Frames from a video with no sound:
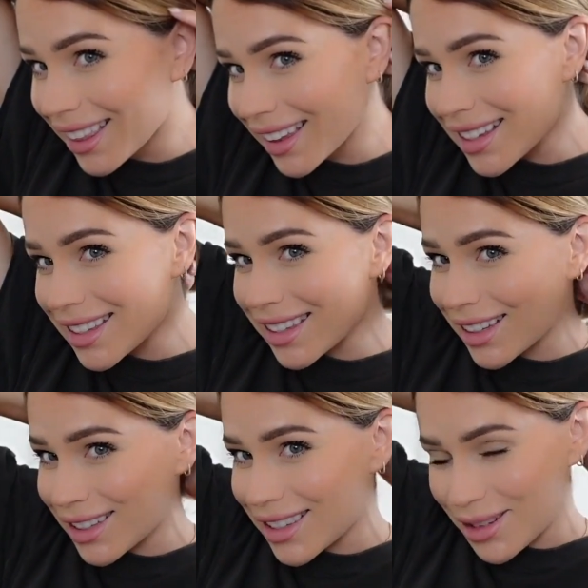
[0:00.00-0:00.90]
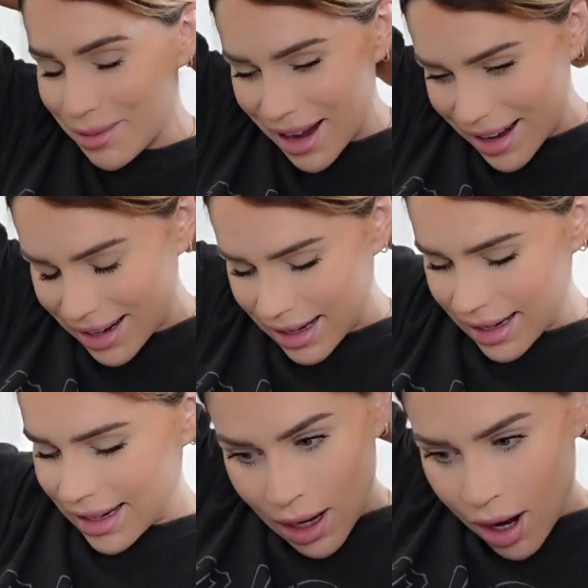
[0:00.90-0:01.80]
this looks so bad.
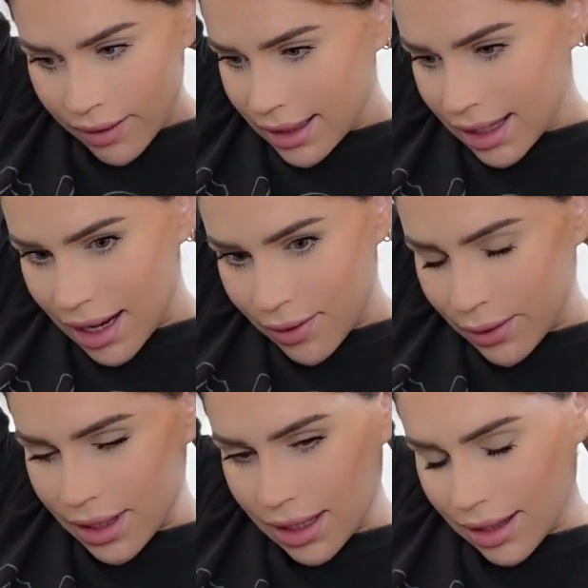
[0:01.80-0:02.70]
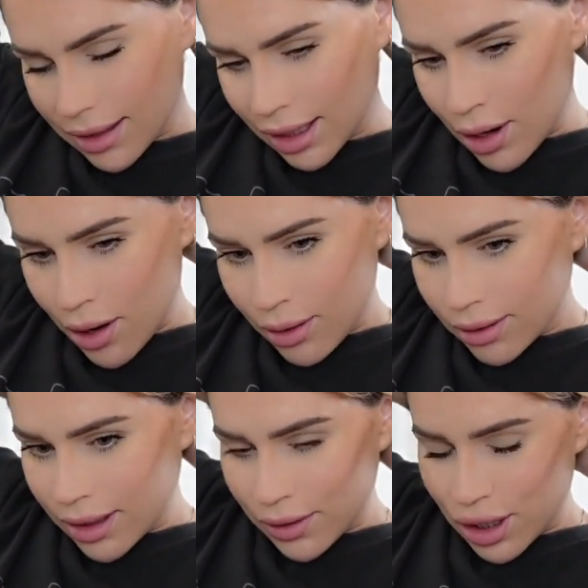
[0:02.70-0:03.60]
I mean, obviously, if it was, you know,
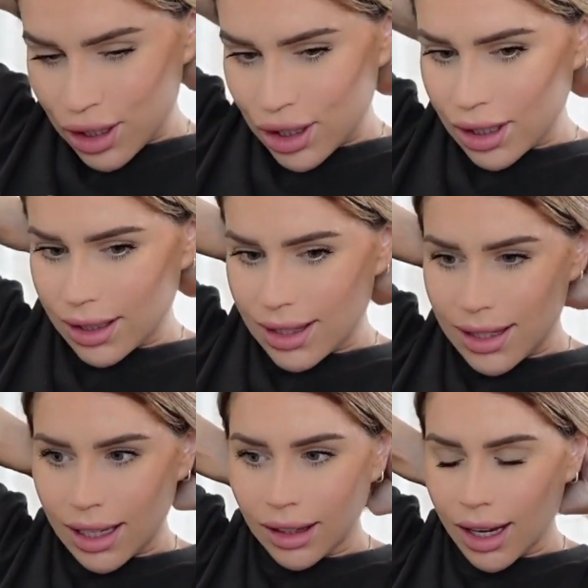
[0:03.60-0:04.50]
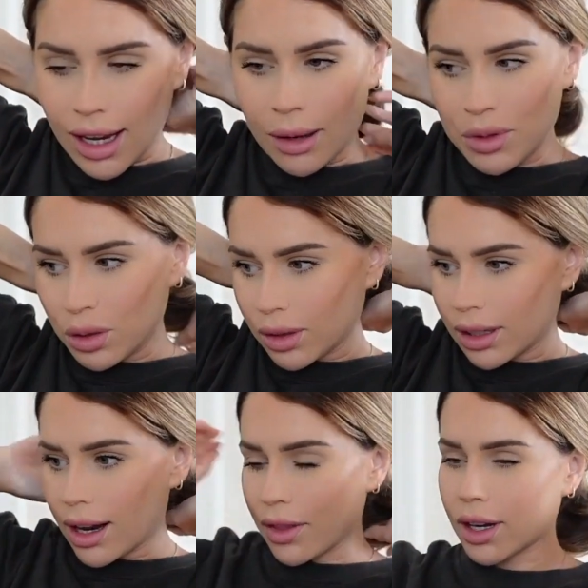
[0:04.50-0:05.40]
if she said like absolutely
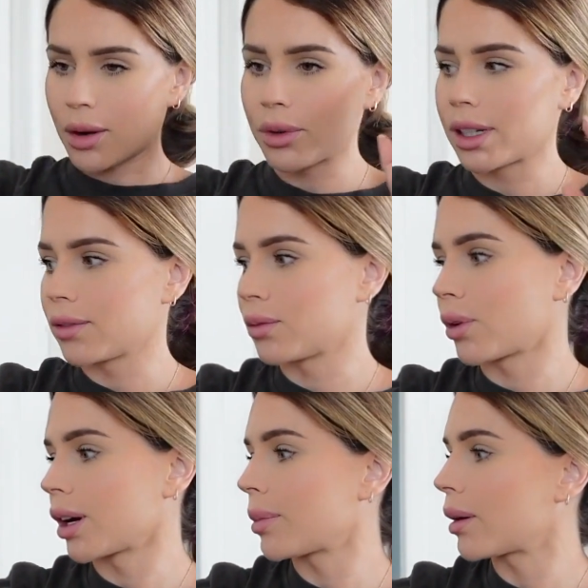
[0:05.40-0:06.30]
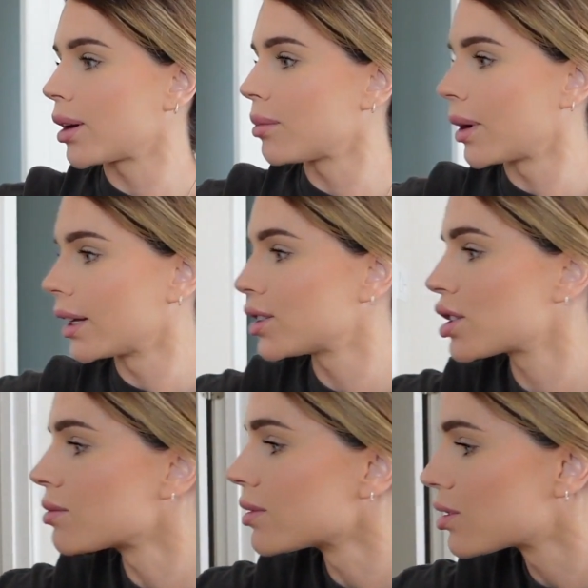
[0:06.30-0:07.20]
not, then I wouldn't even worry about it. But
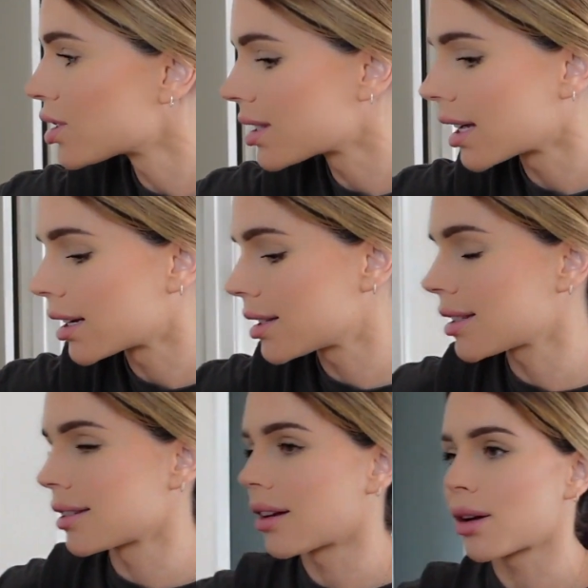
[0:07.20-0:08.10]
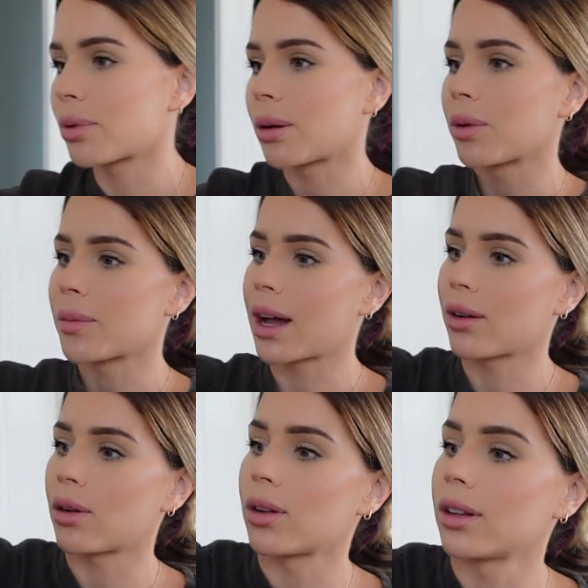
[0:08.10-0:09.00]
she she said it's not a problem
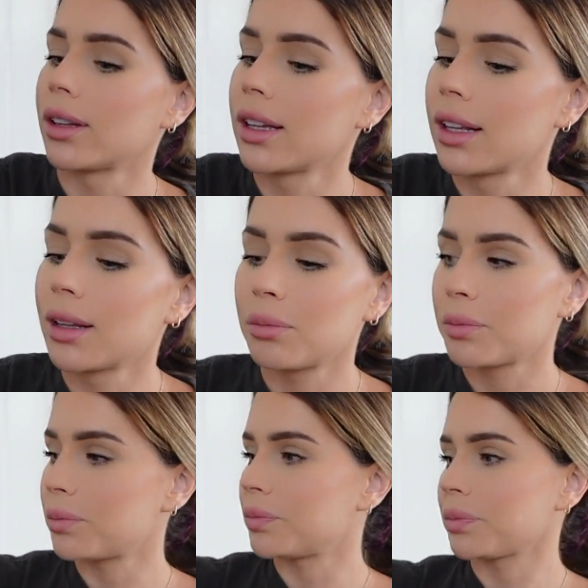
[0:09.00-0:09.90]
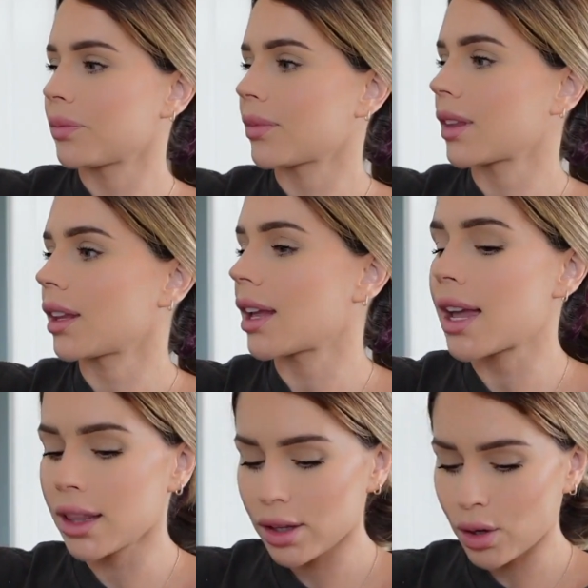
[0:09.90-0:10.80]
at all
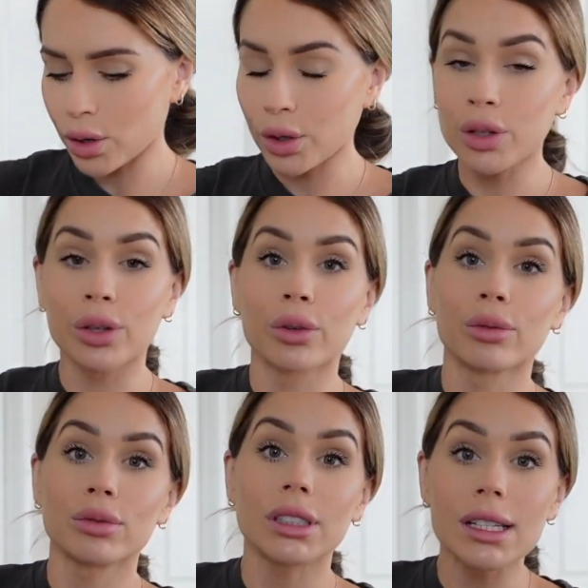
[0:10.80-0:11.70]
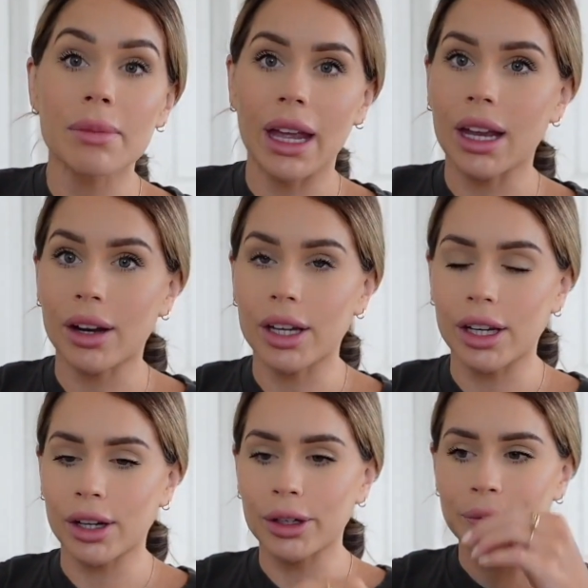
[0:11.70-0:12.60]
and the girl who does my hair
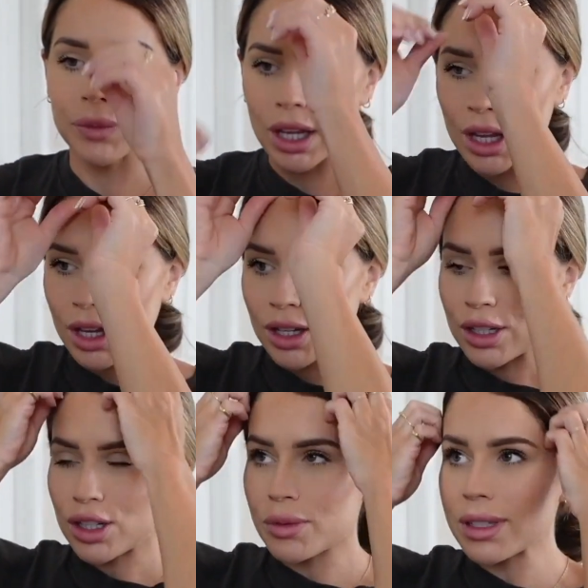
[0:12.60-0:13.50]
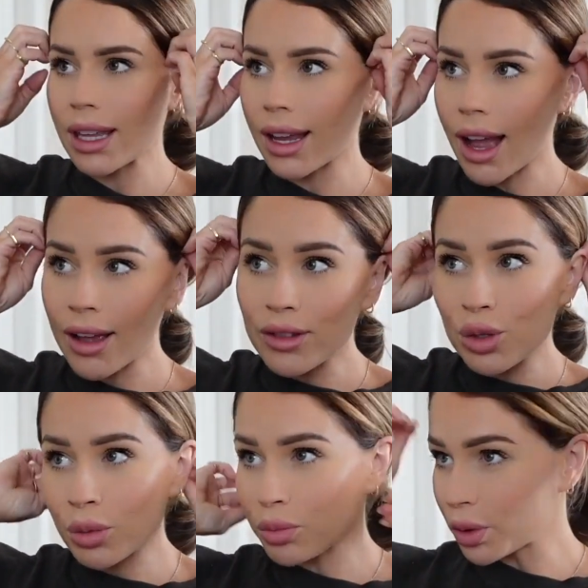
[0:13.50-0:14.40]
here, she was like, I have
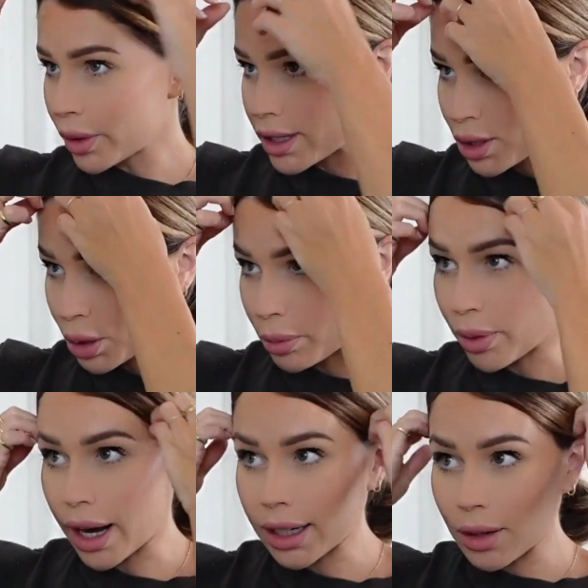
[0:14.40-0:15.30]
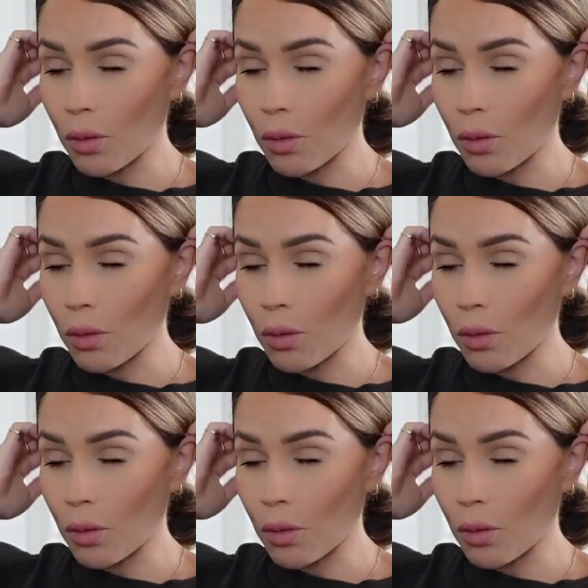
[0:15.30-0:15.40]
two employees who are pregnant